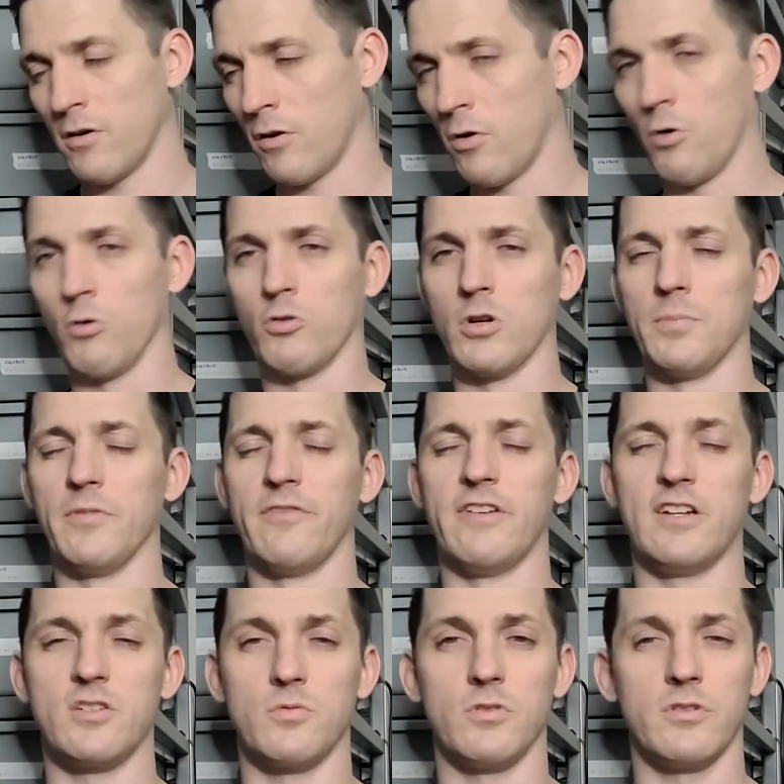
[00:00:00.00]
whole group of
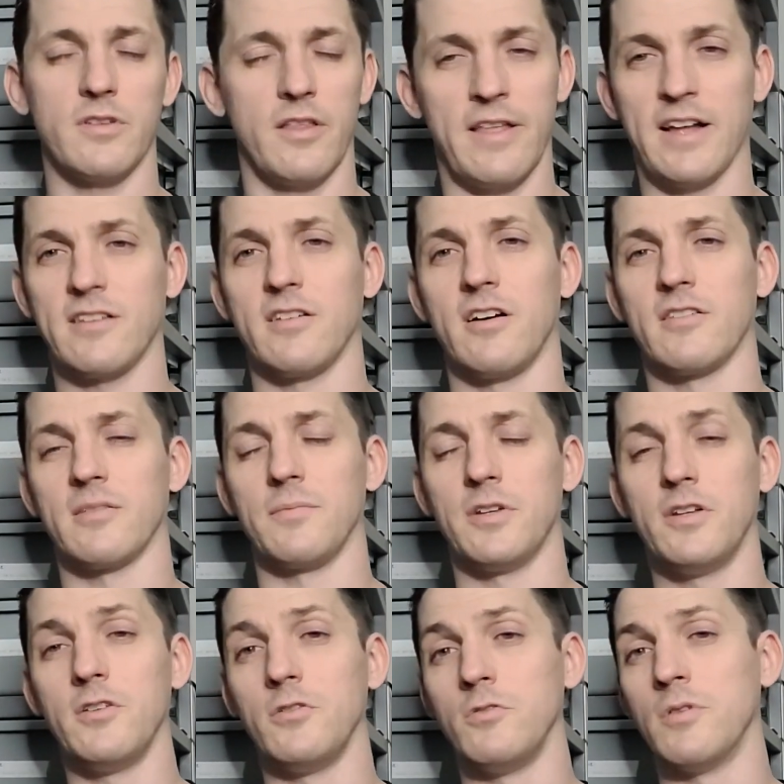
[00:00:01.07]
visuals, that's awesome
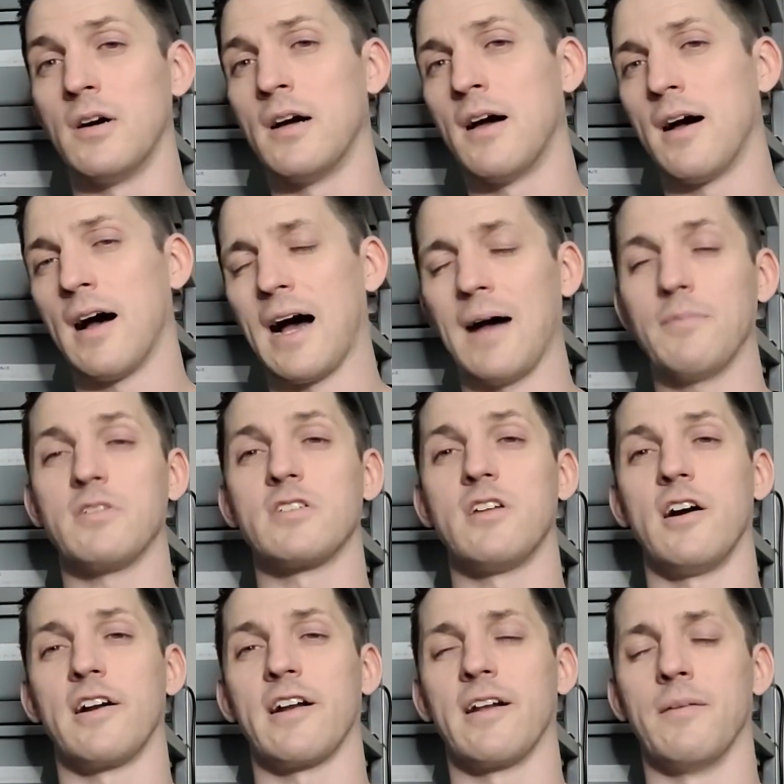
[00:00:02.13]
too. I'm just
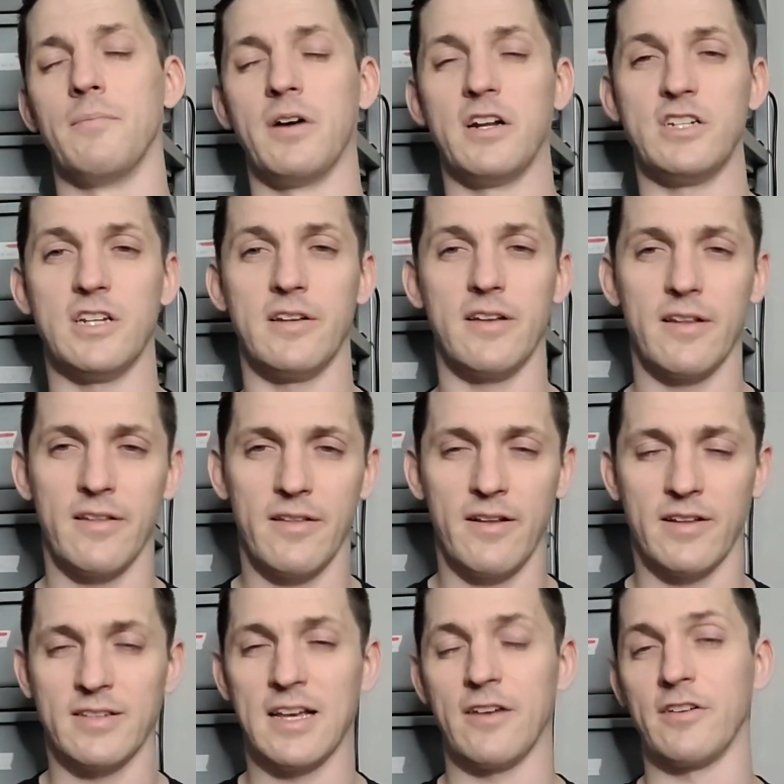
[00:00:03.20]
talking on a budget.
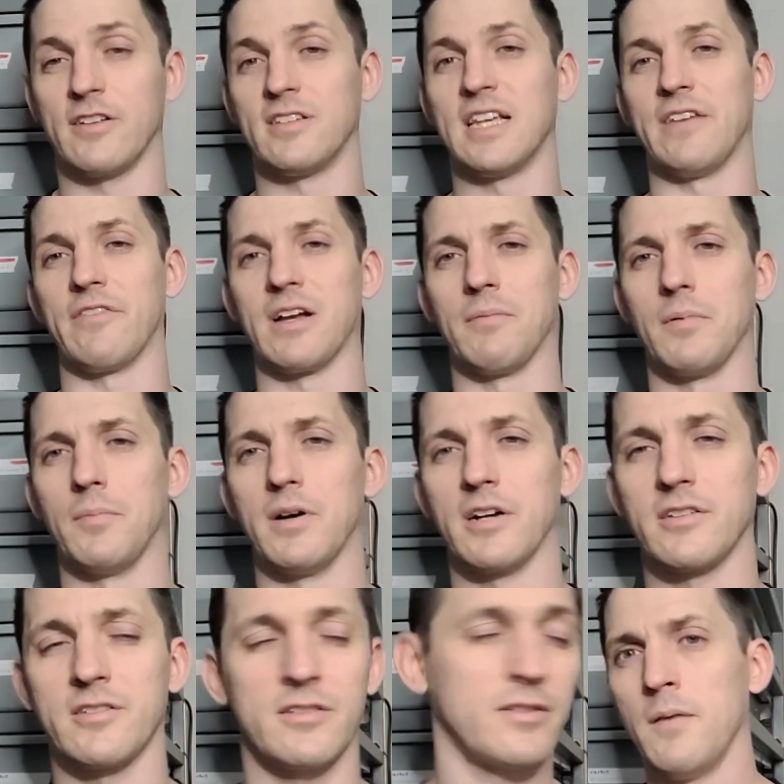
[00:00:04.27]
That's how you can save a couple
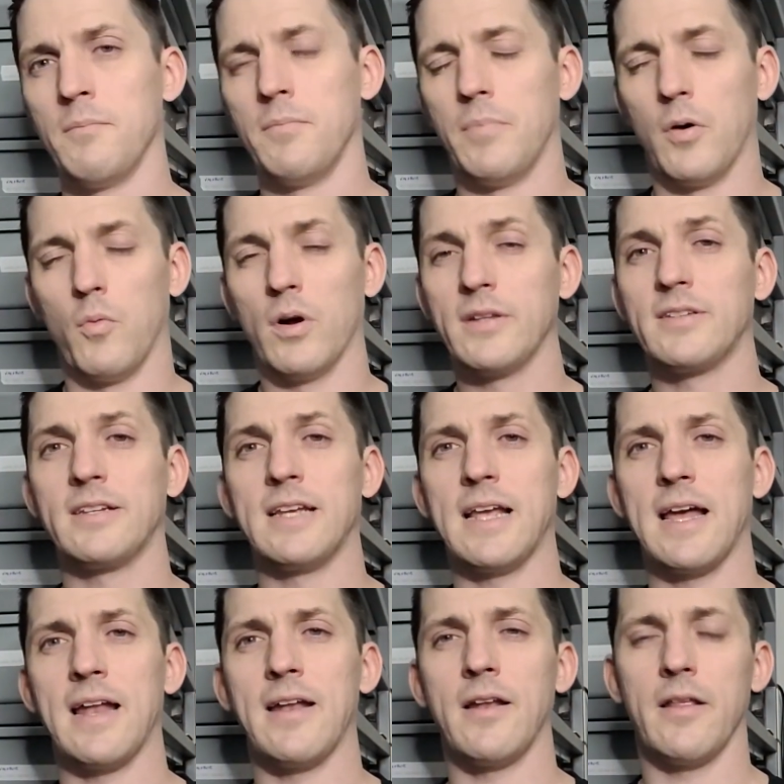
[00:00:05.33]
bucks. But once
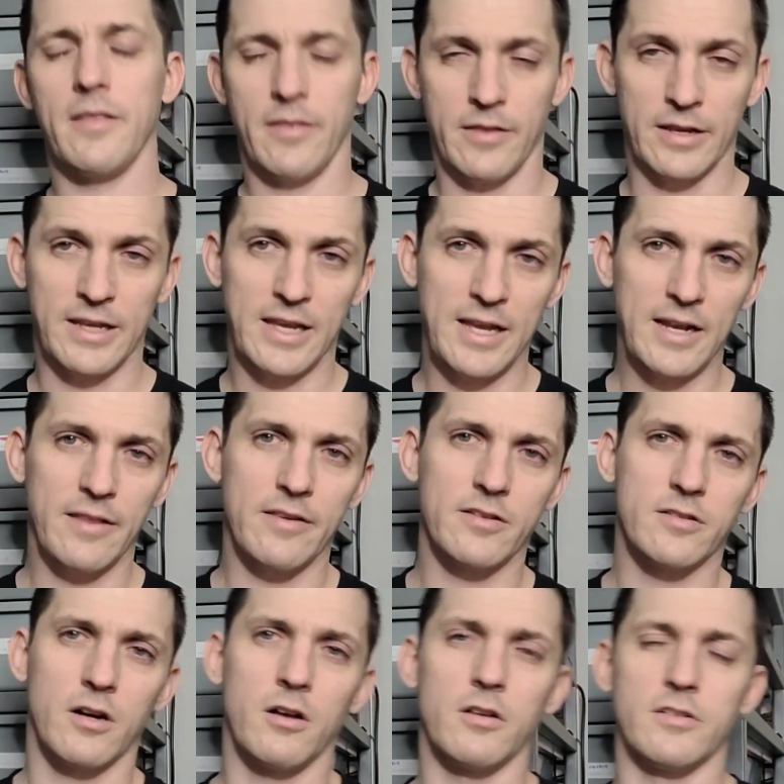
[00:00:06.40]
again, the key to this
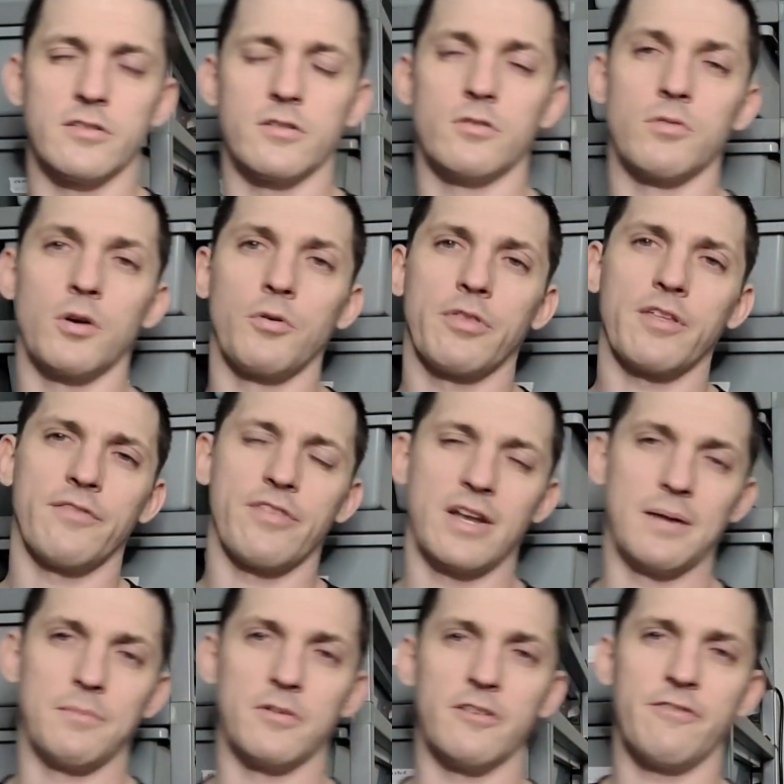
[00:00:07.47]
all is growth of the
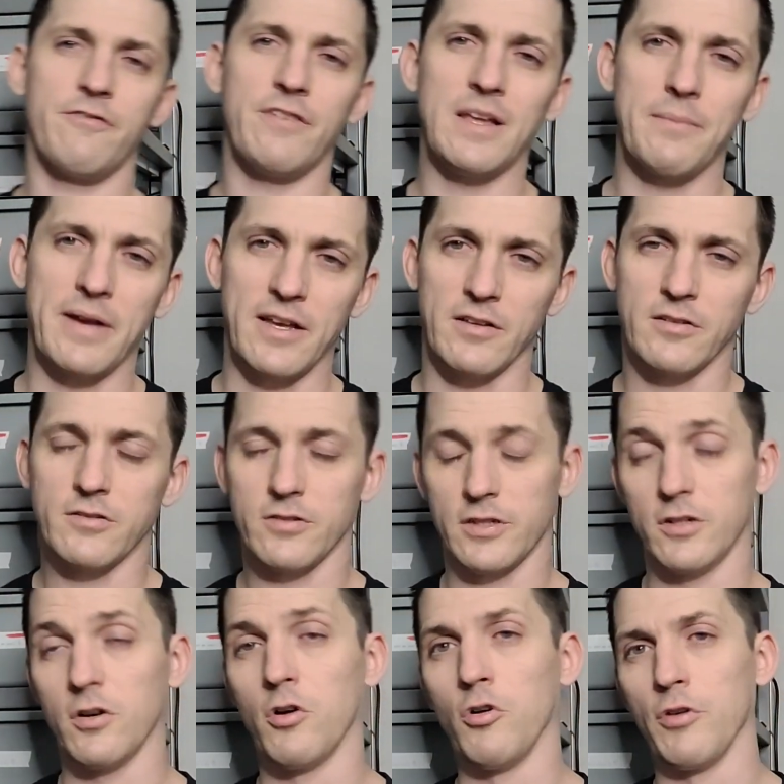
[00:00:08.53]
number of females. So
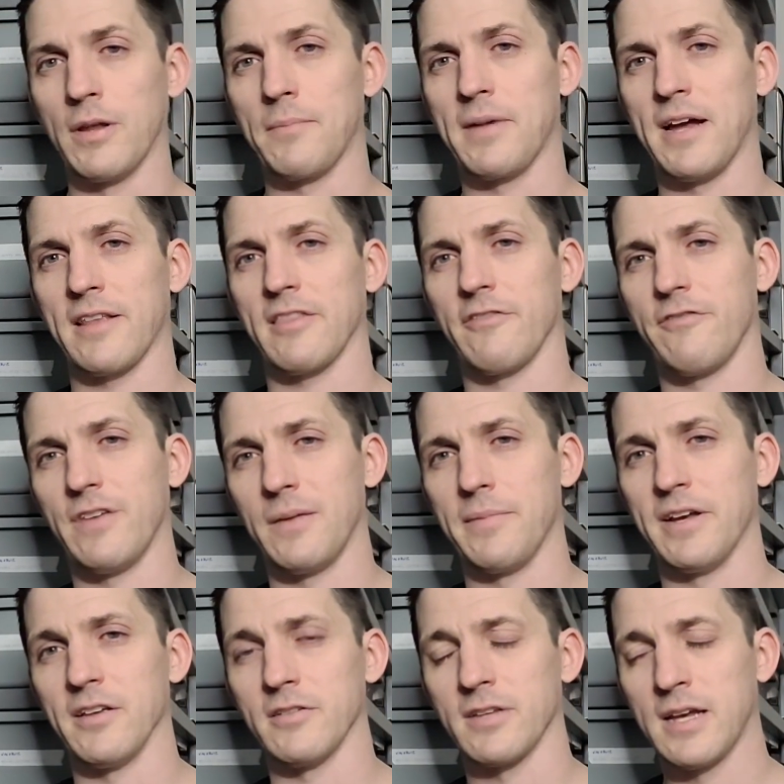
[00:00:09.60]
you're holding back the
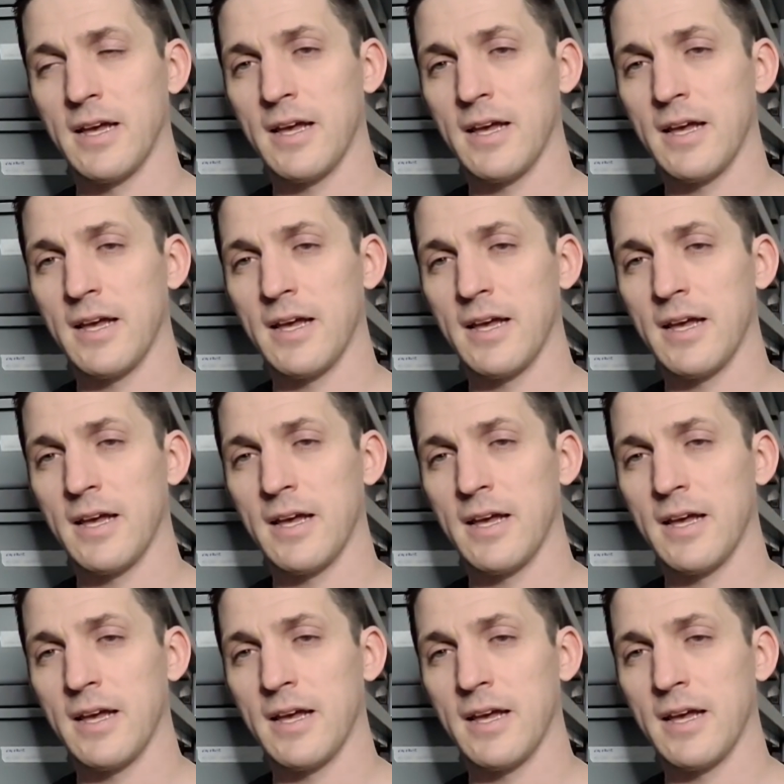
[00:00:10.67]
females.